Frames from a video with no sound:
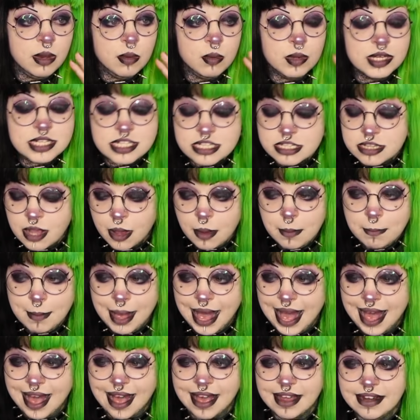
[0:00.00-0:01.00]
was so
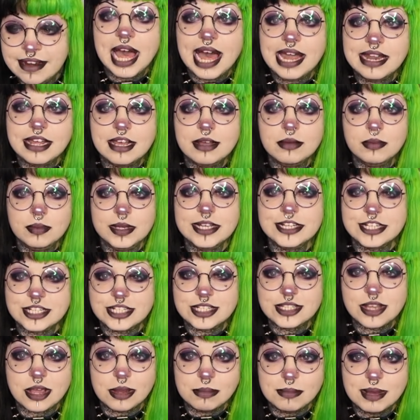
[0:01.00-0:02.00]
bad, and I wish
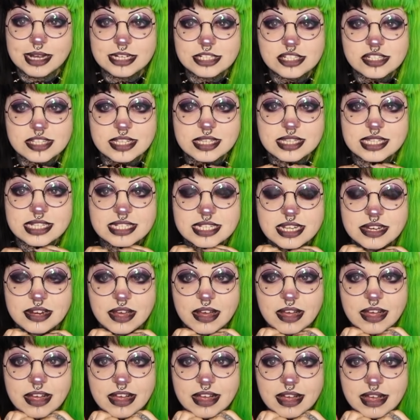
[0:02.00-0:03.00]
so much that this had
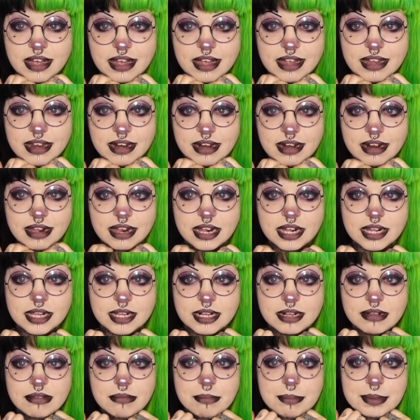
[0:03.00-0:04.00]
hurt,
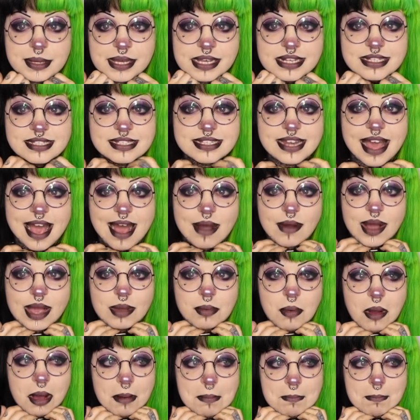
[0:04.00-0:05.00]
because now I
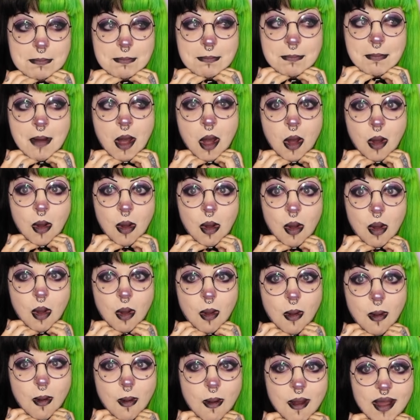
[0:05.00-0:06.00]
want
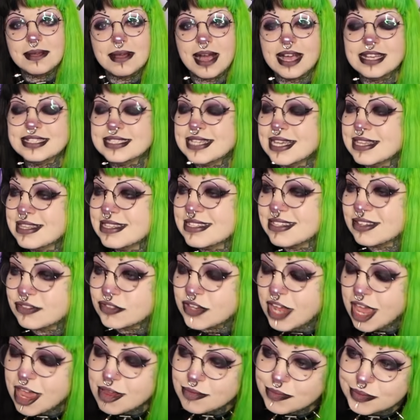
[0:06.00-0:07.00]
more. I say this
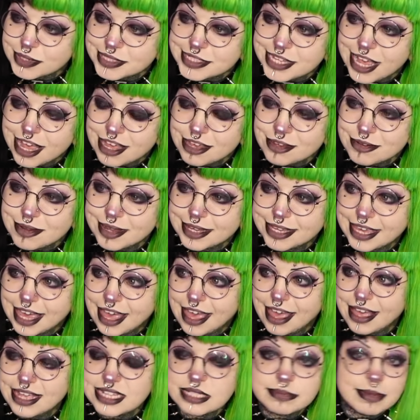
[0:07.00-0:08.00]
after every tattoo I
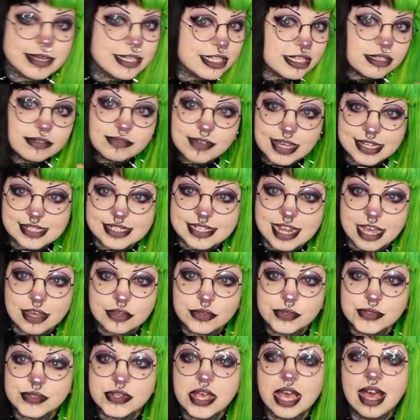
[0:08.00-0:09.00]
get, especially face
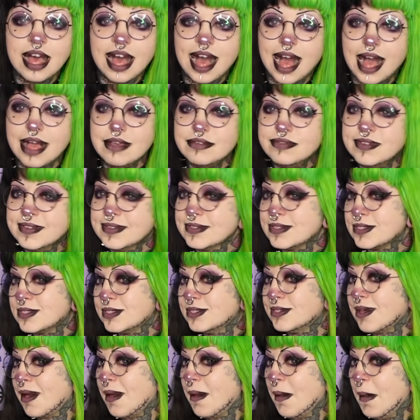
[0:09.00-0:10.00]
tattoos. I feel
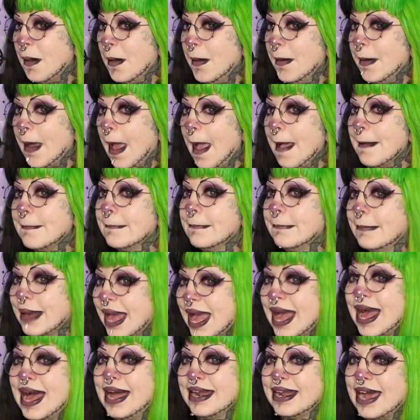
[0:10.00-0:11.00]
so
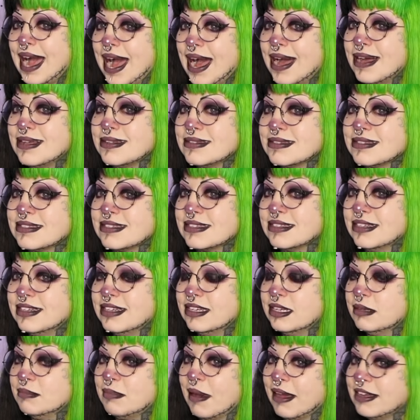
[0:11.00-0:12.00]
badass,
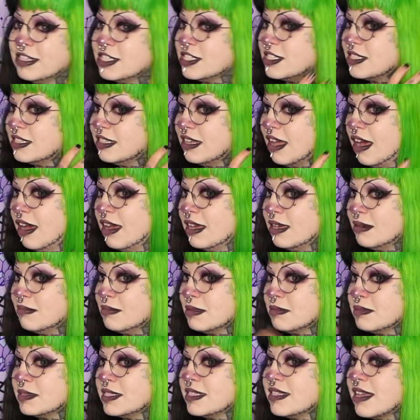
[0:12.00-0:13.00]
but I am
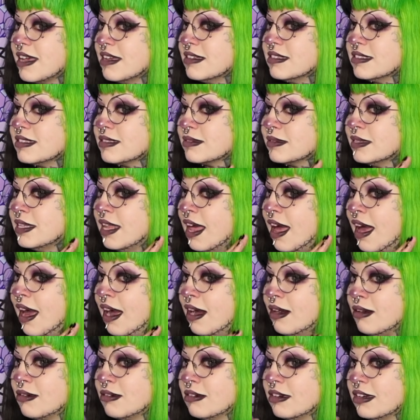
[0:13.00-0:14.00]
obsessed with
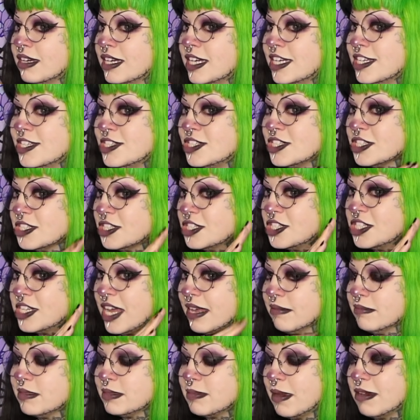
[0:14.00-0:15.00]
how it just
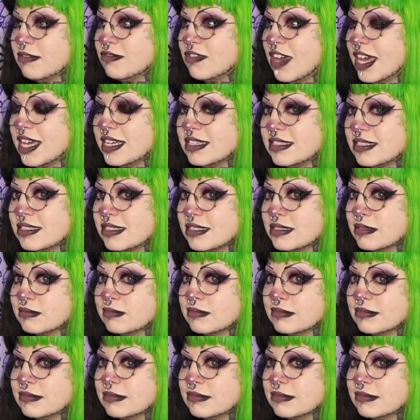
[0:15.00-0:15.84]
shapes my face.